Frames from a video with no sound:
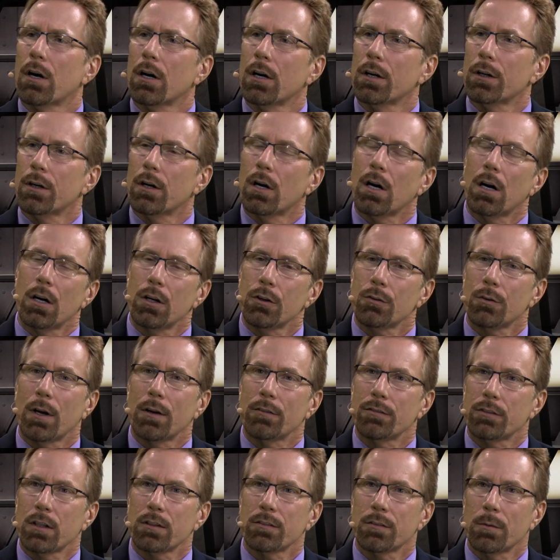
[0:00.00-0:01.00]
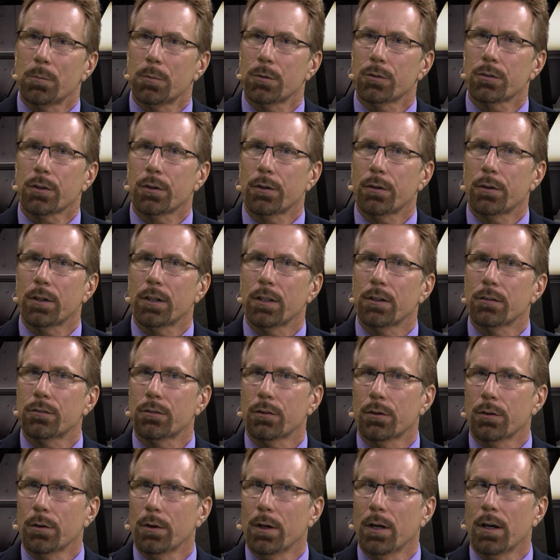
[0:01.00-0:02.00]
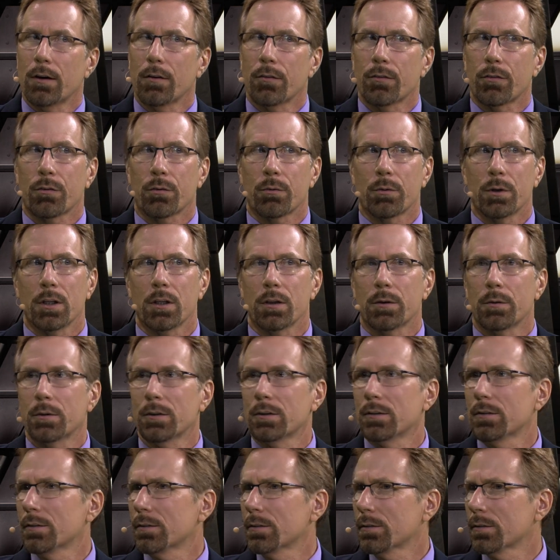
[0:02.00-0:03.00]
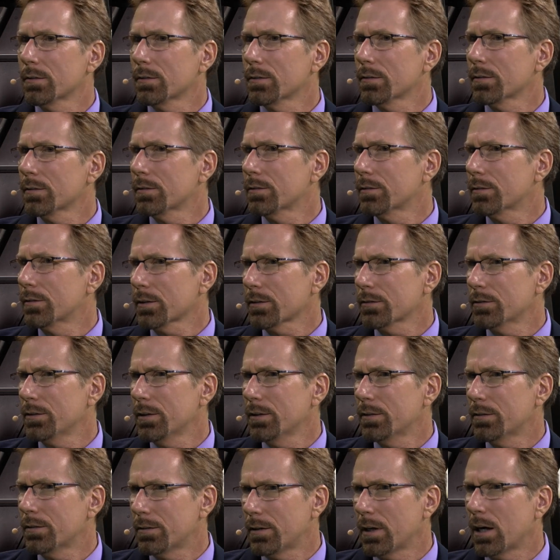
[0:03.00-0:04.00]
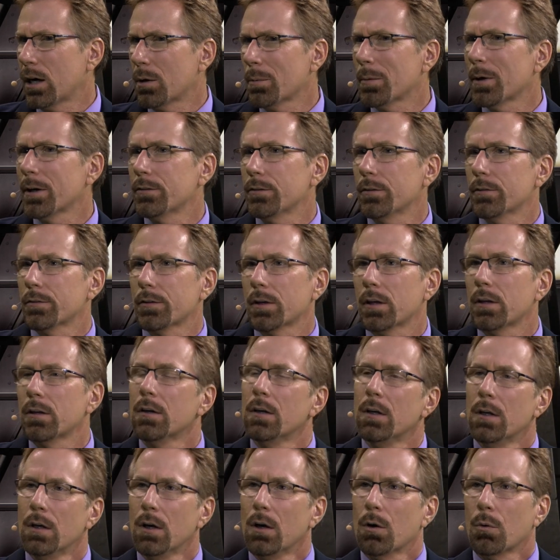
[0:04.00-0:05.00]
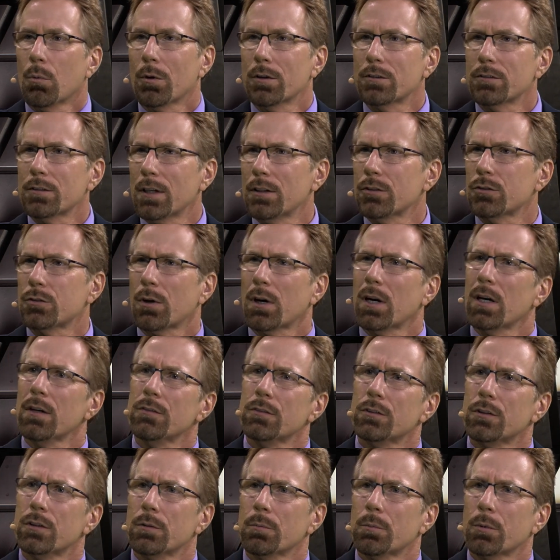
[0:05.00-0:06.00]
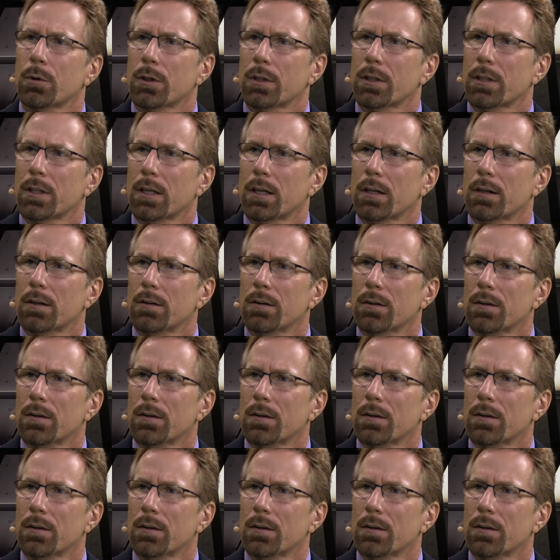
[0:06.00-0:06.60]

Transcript: On your hard drive size, I'm just curious. So you have 360 60. terabytes, you said? What size drives do you put in there?